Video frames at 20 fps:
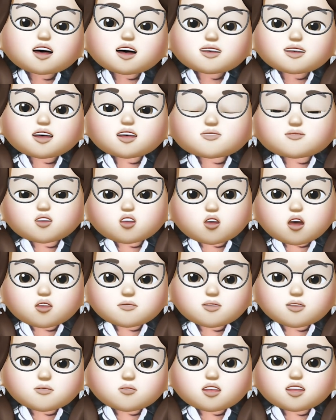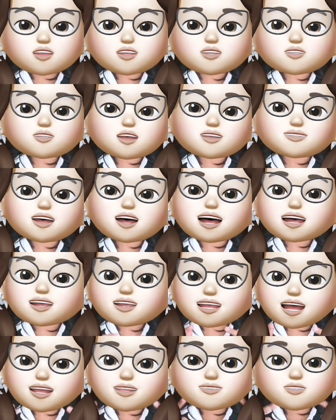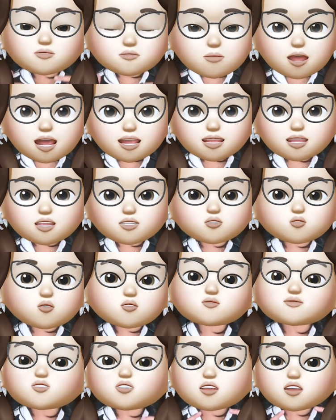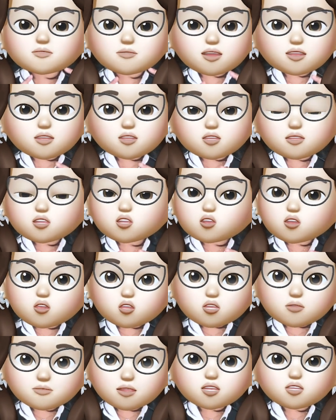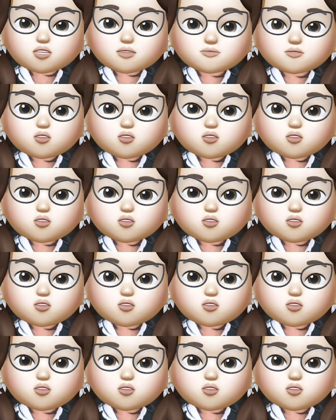it will not be able to understand the entire semantics of that particular document,